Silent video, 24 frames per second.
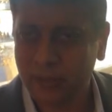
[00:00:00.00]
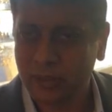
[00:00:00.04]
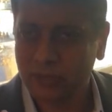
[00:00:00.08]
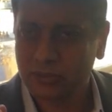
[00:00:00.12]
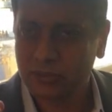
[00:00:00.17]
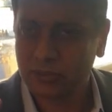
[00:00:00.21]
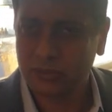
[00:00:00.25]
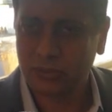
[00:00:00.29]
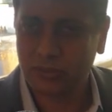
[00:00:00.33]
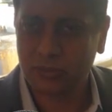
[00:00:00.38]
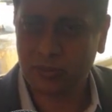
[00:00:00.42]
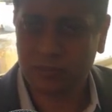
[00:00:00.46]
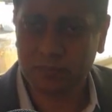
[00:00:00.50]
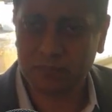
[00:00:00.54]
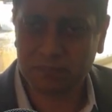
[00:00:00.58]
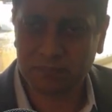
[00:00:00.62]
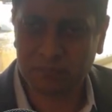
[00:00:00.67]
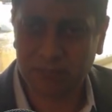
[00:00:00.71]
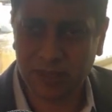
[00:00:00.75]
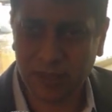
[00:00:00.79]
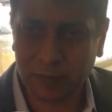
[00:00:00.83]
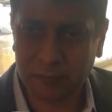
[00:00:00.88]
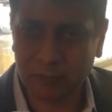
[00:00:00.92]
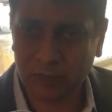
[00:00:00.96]
So
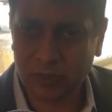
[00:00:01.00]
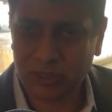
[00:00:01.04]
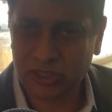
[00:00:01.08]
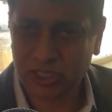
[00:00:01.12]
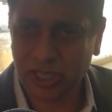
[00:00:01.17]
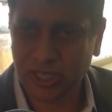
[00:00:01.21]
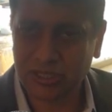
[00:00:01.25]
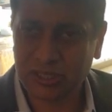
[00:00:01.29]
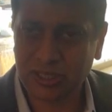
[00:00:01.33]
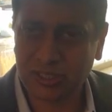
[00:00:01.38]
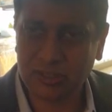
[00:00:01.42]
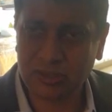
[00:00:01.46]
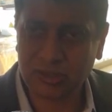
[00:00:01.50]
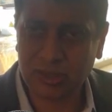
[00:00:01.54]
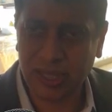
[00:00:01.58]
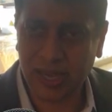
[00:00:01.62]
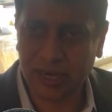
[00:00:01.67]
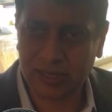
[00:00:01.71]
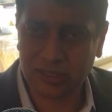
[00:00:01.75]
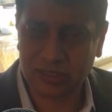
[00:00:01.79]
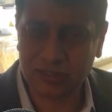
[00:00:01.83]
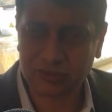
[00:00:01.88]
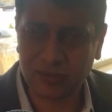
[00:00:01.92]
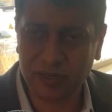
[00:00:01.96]
appreciating
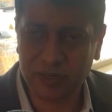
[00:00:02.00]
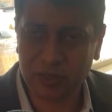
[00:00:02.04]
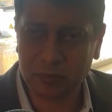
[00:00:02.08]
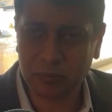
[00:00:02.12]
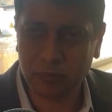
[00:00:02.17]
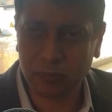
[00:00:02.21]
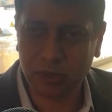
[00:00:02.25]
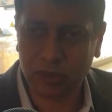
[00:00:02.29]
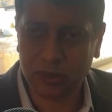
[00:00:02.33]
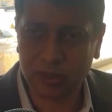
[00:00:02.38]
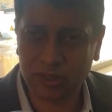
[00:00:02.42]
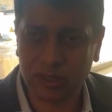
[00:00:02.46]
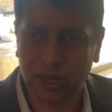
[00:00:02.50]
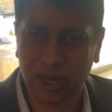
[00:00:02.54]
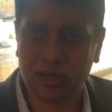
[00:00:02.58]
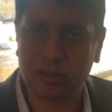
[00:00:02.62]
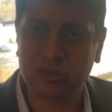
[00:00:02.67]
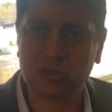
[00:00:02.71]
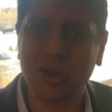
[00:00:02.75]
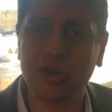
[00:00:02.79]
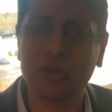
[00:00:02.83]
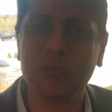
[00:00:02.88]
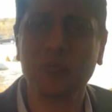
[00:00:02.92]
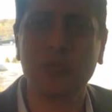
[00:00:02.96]
that is very important. I'll
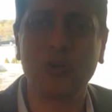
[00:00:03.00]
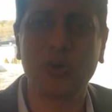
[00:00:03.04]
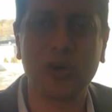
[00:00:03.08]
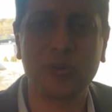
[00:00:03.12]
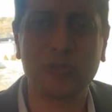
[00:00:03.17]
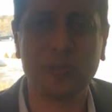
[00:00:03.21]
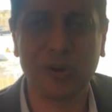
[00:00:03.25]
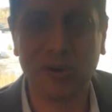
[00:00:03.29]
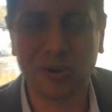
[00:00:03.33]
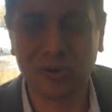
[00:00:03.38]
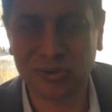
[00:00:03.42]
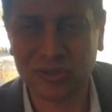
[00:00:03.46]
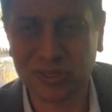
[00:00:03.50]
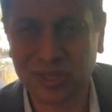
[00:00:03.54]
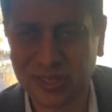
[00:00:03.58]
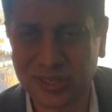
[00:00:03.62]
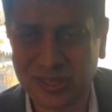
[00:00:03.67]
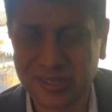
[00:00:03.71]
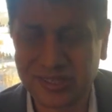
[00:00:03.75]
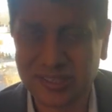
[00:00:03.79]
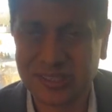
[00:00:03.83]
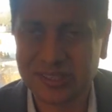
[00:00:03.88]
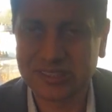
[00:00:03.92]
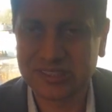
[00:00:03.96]
talk more about
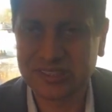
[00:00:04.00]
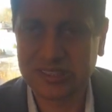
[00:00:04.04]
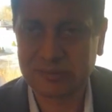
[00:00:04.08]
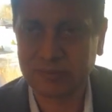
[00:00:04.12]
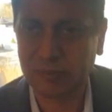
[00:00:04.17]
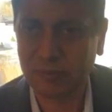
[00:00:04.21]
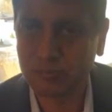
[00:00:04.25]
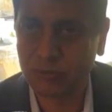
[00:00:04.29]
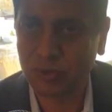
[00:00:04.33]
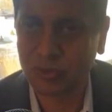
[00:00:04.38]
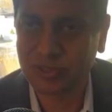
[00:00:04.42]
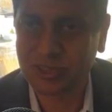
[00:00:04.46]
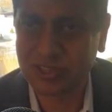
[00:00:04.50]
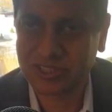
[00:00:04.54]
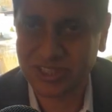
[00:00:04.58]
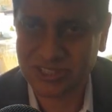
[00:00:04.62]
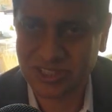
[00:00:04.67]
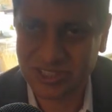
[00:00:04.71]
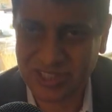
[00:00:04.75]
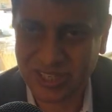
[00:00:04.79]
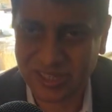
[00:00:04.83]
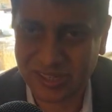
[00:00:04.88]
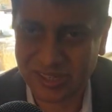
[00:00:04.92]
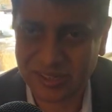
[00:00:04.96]
some of those
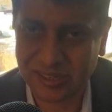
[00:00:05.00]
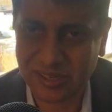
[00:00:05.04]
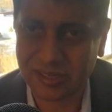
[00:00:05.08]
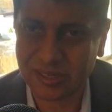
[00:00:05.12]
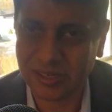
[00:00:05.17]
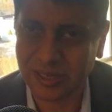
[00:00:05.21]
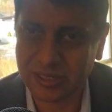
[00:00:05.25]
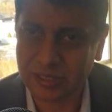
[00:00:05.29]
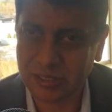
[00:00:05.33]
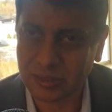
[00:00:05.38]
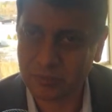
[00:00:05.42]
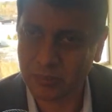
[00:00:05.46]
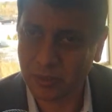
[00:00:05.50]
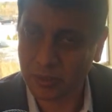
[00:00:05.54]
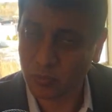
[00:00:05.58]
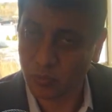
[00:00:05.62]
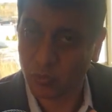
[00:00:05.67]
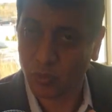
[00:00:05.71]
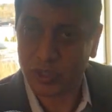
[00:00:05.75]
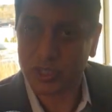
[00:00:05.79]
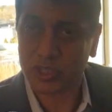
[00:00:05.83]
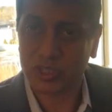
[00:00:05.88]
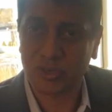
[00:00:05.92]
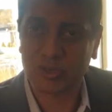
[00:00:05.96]
testing a little later, but
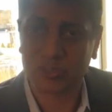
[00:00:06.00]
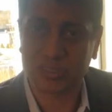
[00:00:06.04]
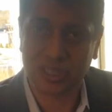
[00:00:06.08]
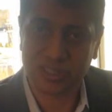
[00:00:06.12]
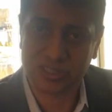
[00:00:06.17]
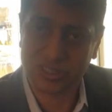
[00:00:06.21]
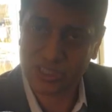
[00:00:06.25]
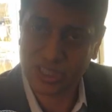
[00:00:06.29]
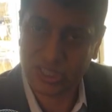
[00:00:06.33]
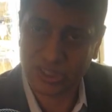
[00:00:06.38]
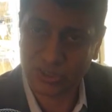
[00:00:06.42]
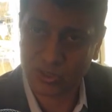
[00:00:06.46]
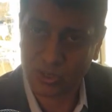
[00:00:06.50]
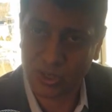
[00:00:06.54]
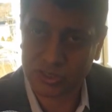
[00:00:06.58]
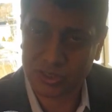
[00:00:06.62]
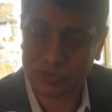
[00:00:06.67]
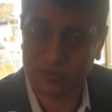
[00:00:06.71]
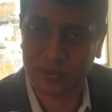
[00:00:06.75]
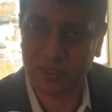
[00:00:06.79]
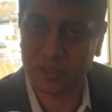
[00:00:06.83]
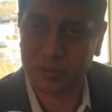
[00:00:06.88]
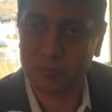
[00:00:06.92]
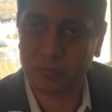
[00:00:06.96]
what you're testing is also
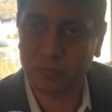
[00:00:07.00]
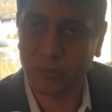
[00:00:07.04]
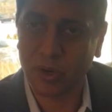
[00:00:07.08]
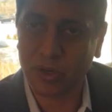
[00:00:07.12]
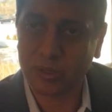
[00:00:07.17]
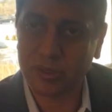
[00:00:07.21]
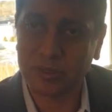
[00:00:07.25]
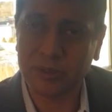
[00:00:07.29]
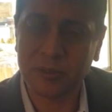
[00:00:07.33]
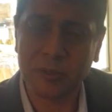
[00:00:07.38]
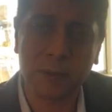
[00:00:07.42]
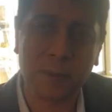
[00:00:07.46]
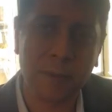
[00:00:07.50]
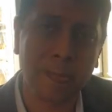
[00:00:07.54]
very important.